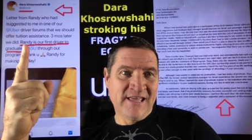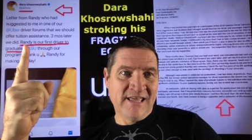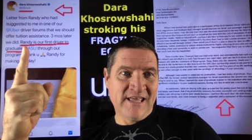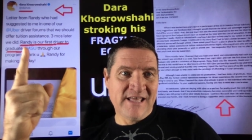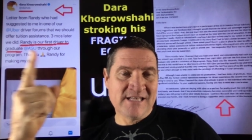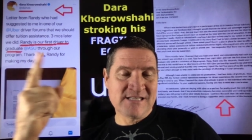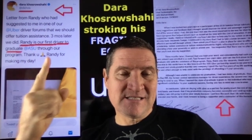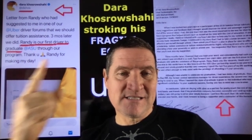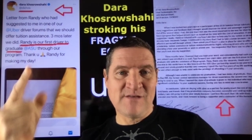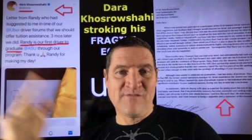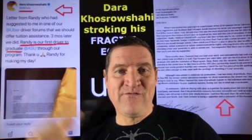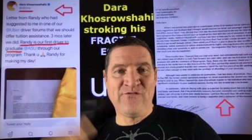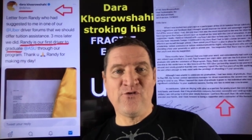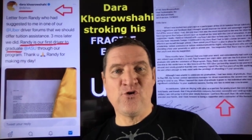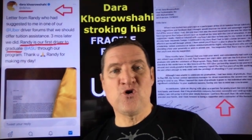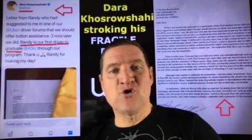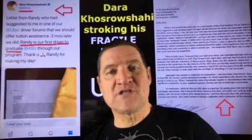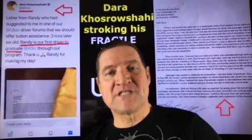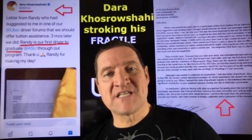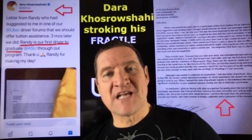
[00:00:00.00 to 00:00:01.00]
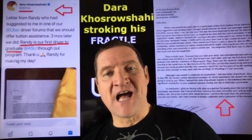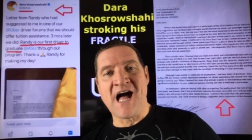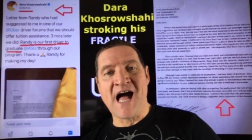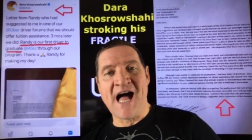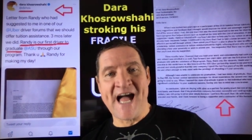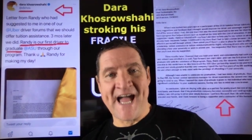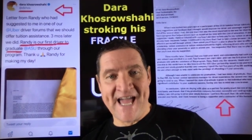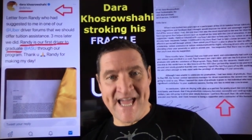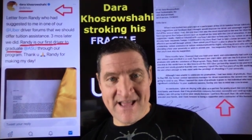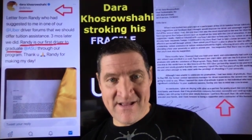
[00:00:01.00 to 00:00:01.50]
is the first
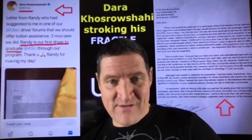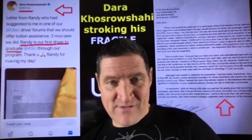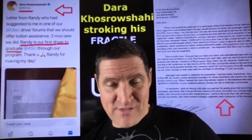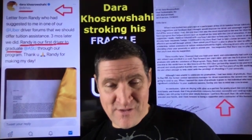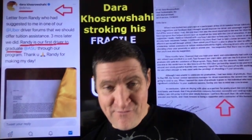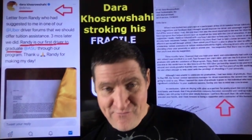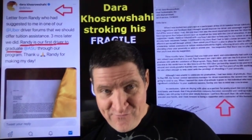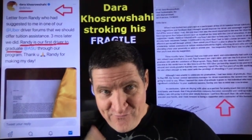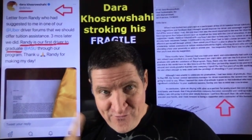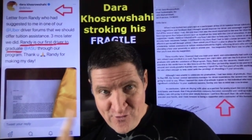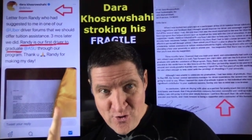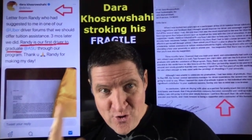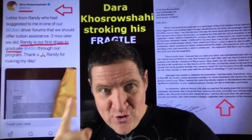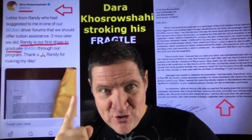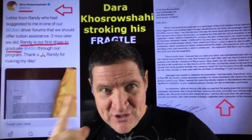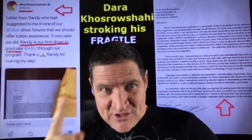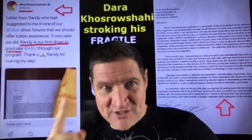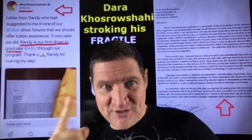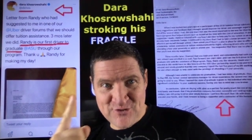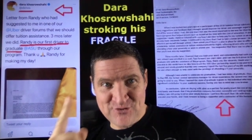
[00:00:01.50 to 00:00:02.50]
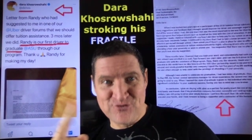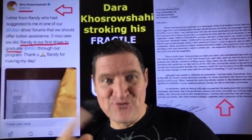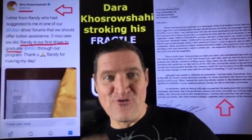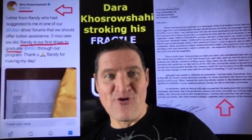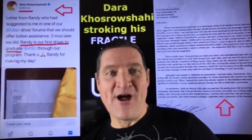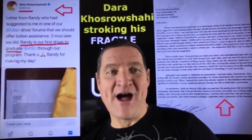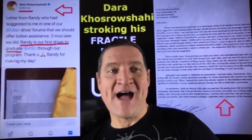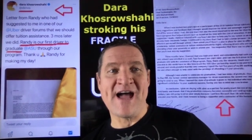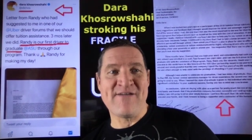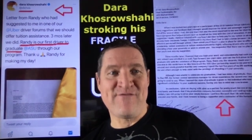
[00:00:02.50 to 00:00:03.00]
guy, the first
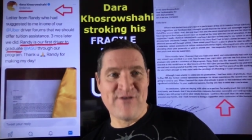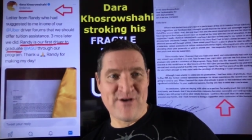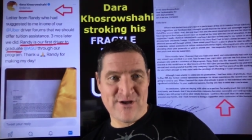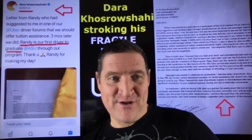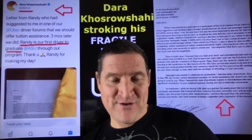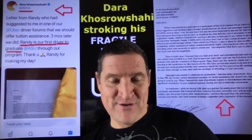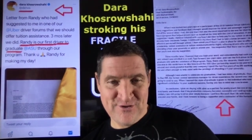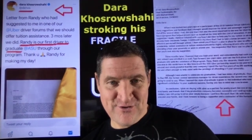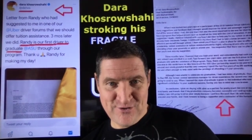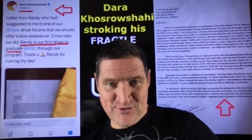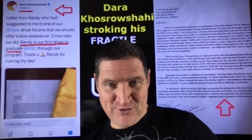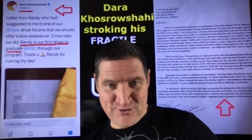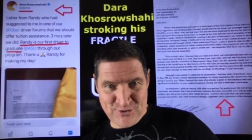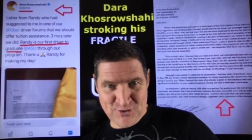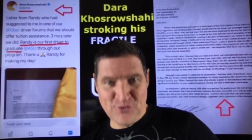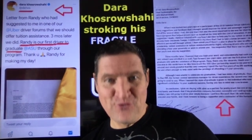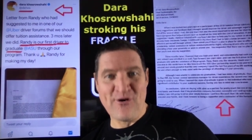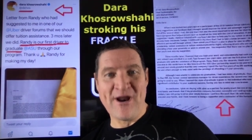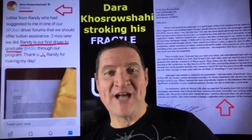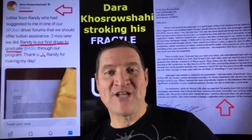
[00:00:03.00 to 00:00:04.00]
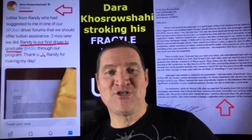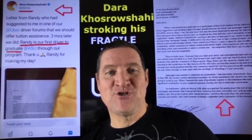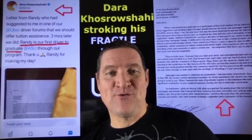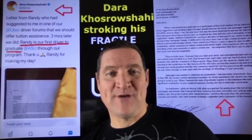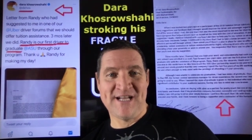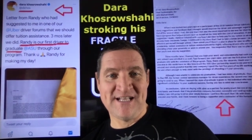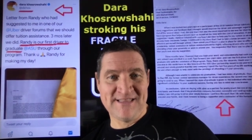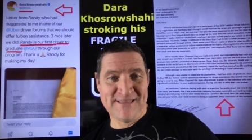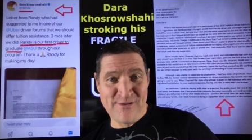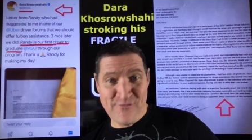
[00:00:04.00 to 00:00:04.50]
driver to
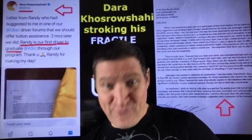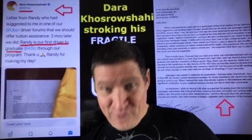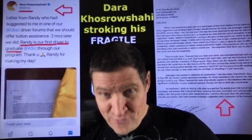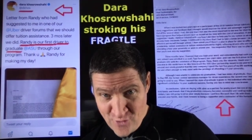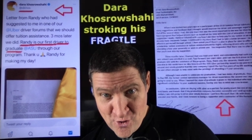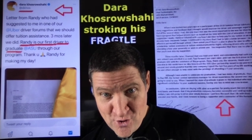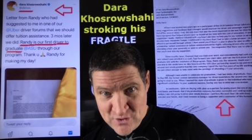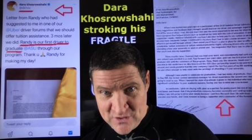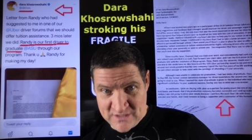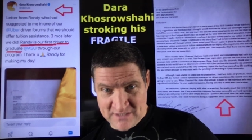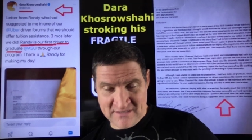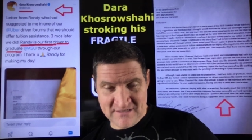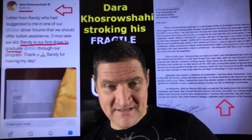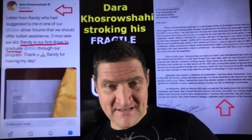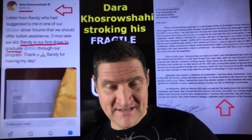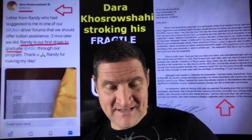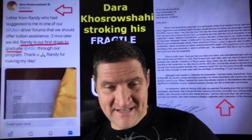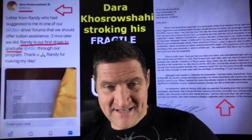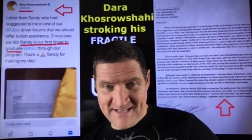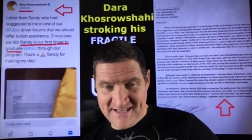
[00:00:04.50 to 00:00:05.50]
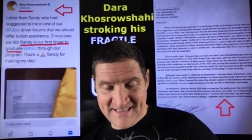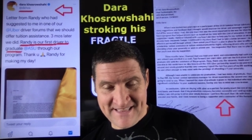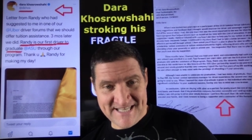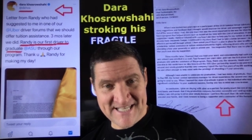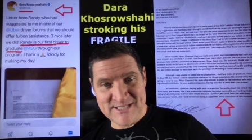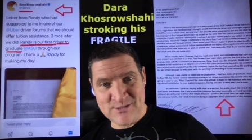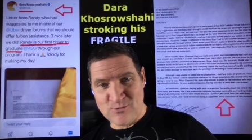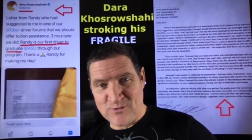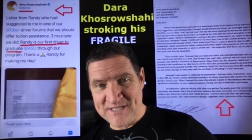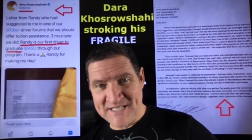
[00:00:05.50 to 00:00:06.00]
graduate, the first.
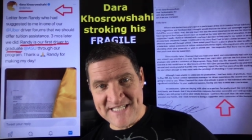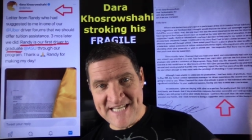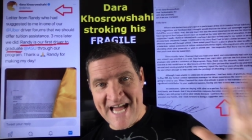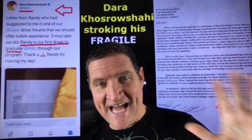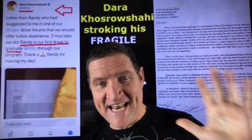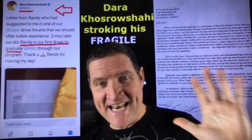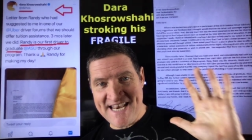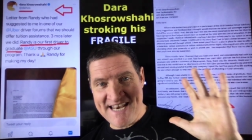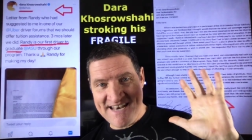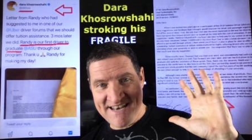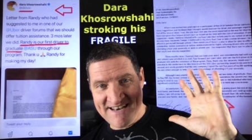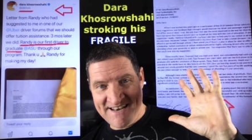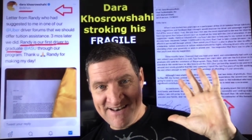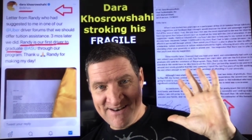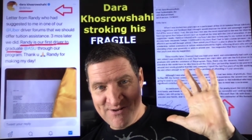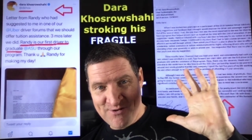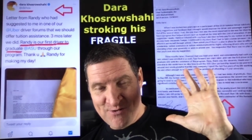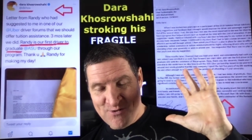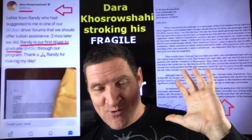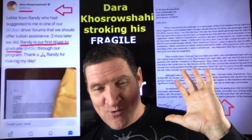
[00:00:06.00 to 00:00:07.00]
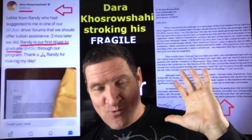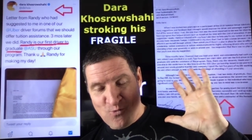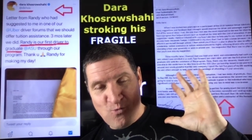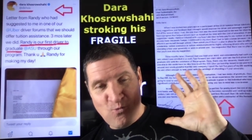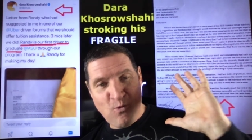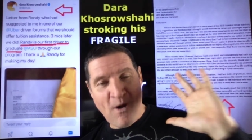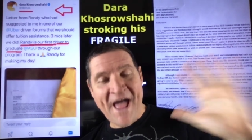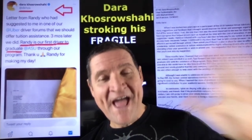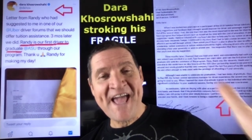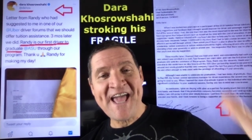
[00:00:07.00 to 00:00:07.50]
This was done
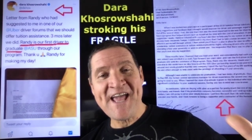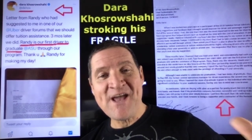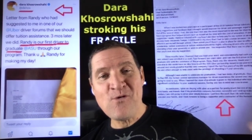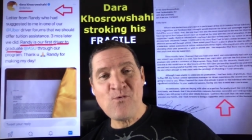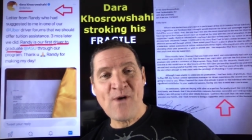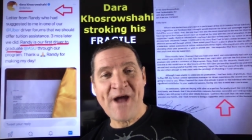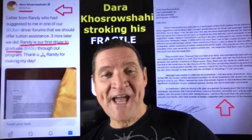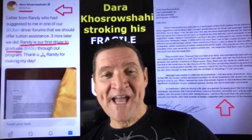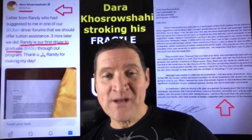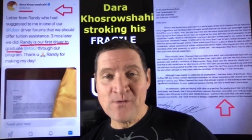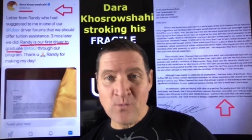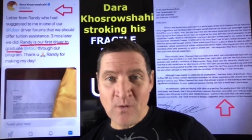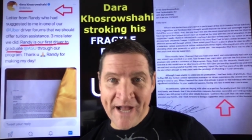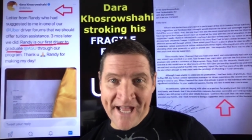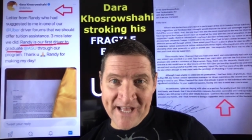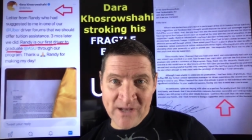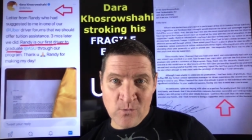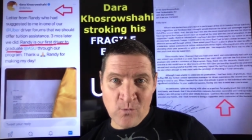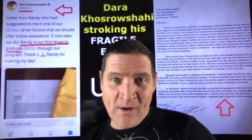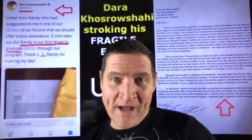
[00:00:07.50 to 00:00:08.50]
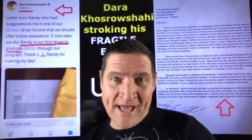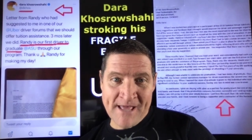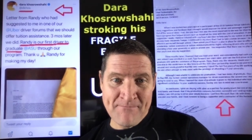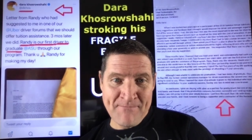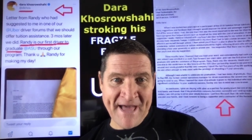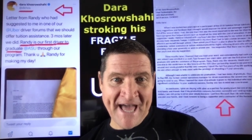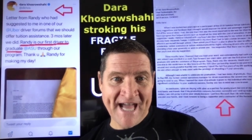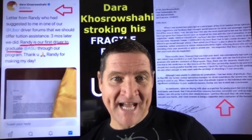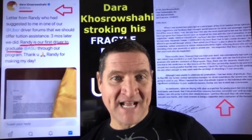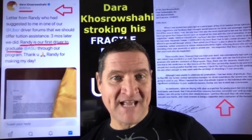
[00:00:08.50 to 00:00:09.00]
way, way, way, way
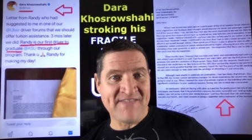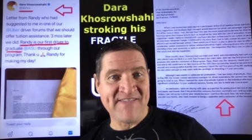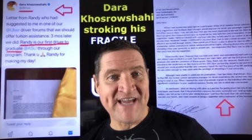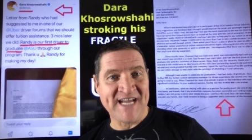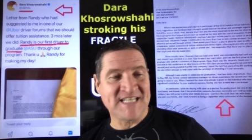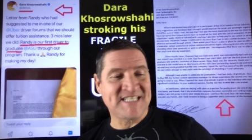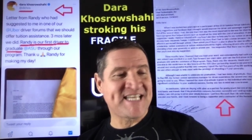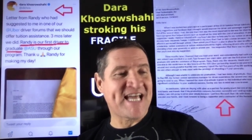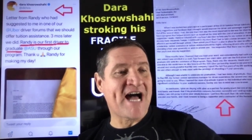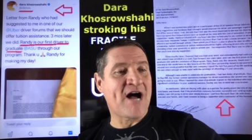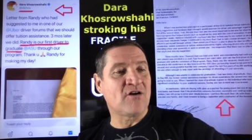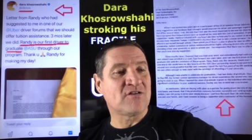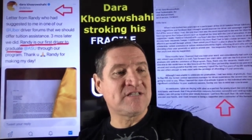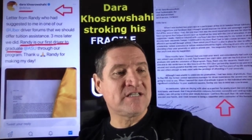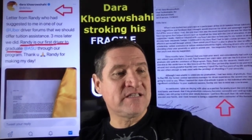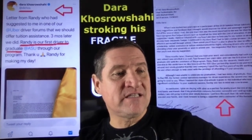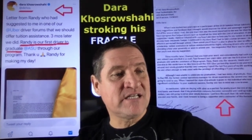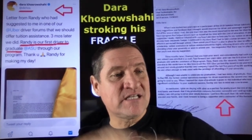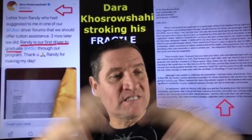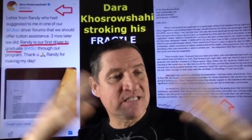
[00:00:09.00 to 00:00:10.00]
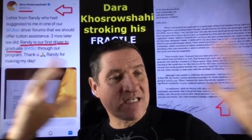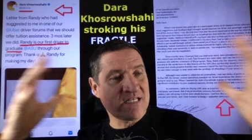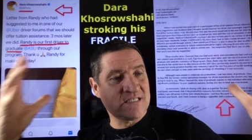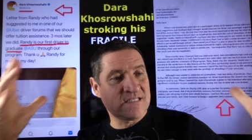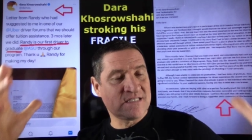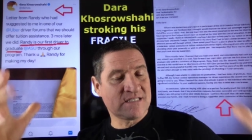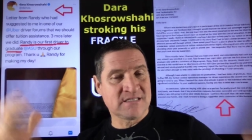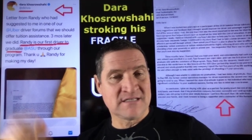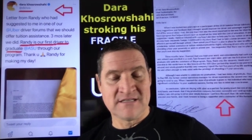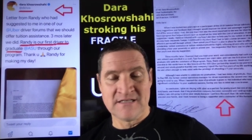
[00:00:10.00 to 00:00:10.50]
back, and they touted this
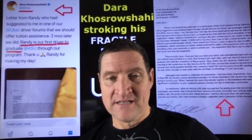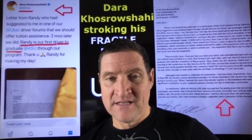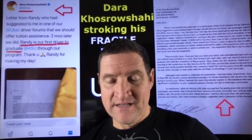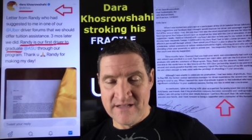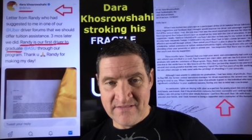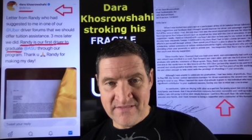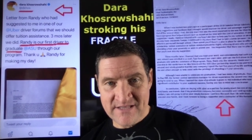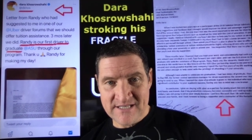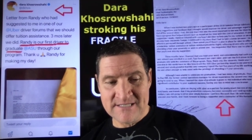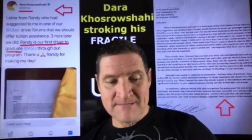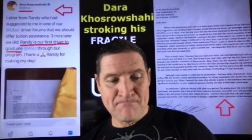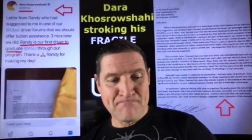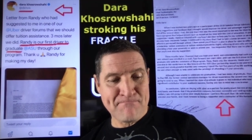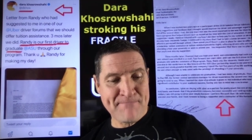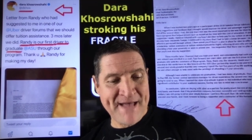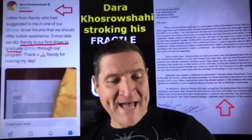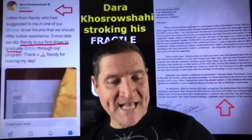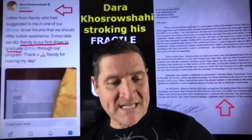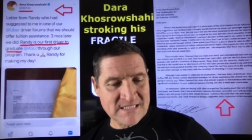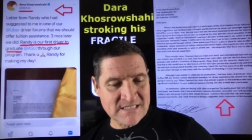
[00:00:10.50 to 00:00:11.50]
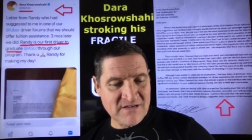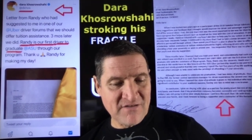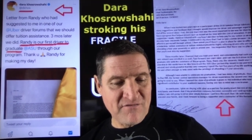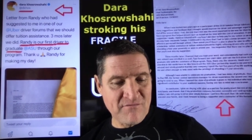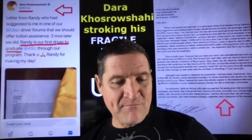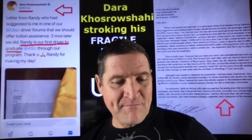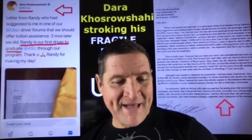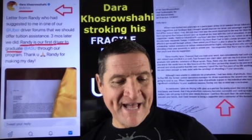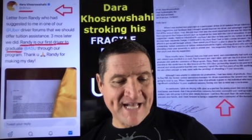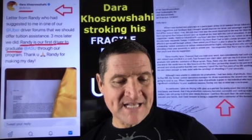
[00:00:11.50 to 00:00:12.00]
as this massive,
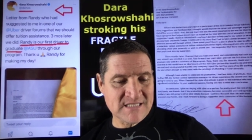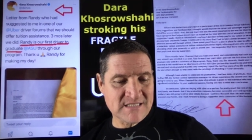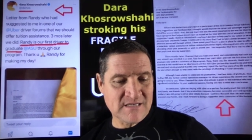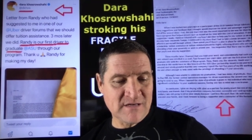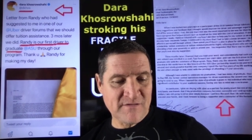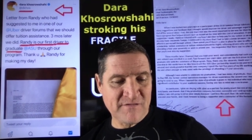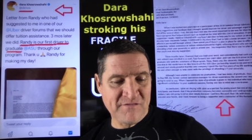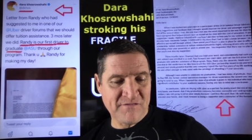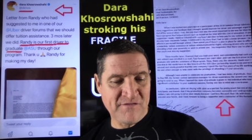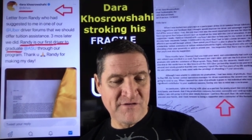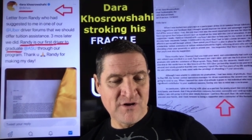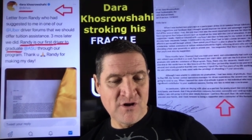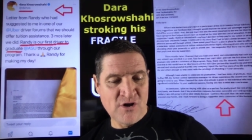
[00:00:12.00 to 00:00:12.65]
massive